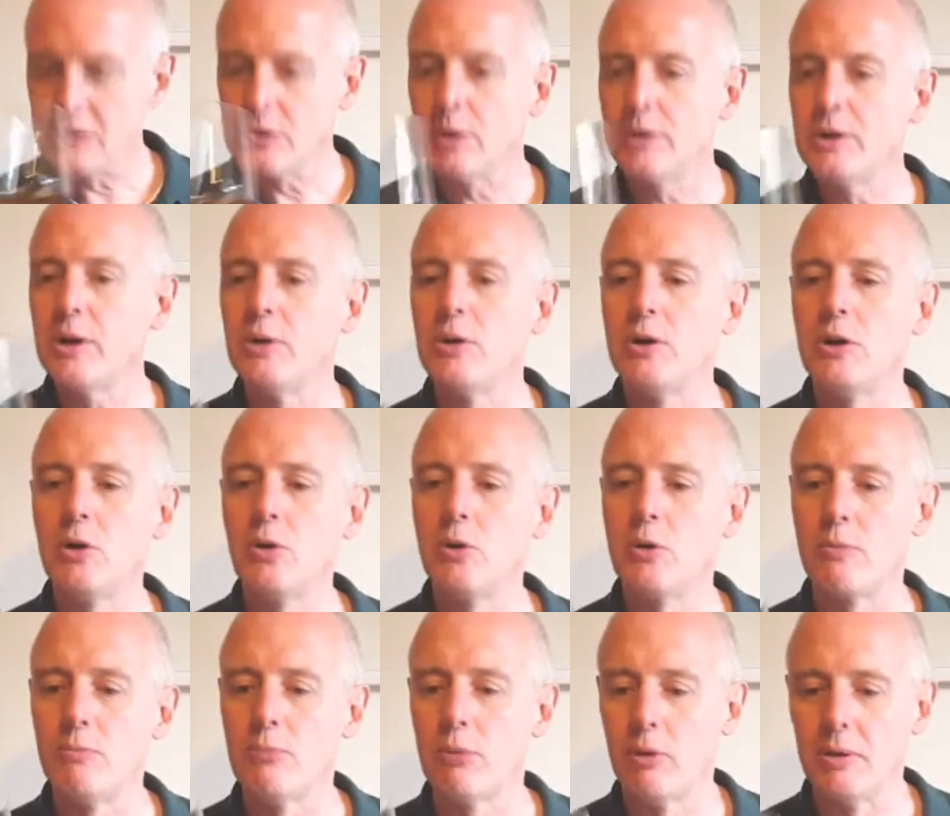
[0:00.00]
So I don't,
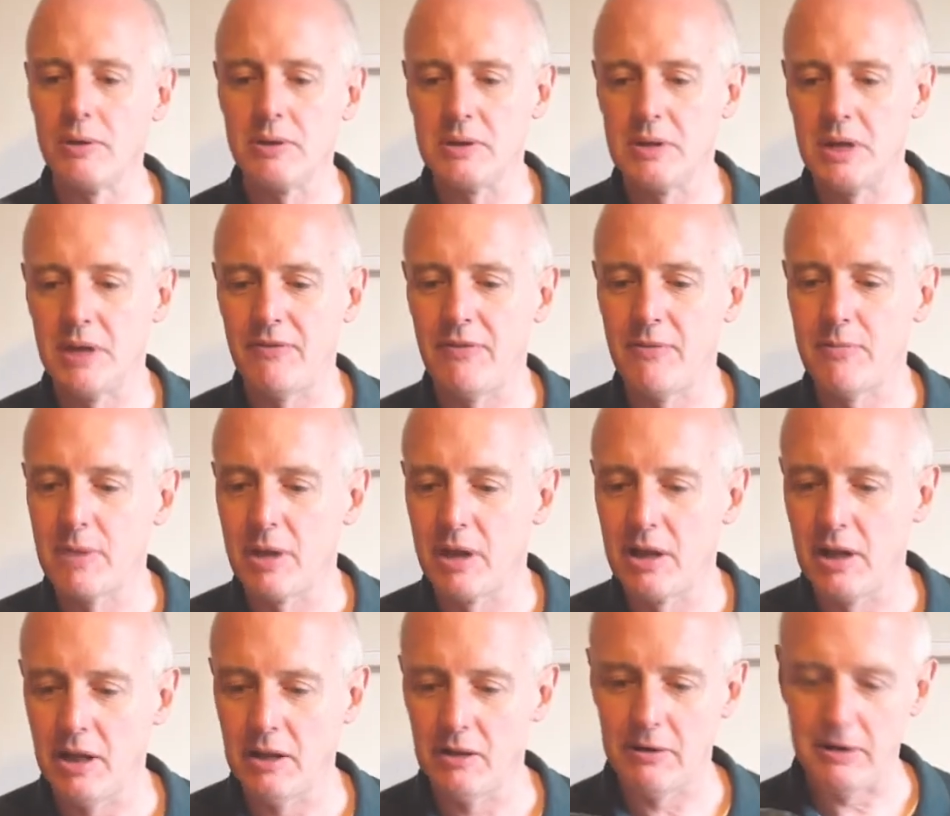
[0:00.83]
you can probably see from the
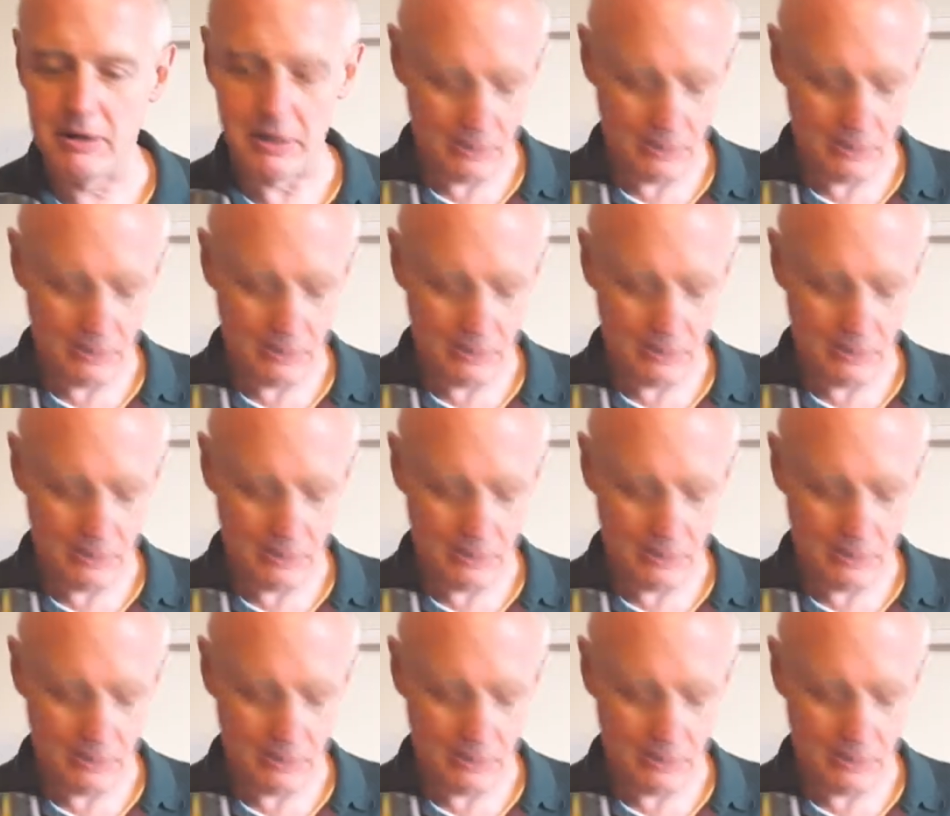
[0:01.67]
colour,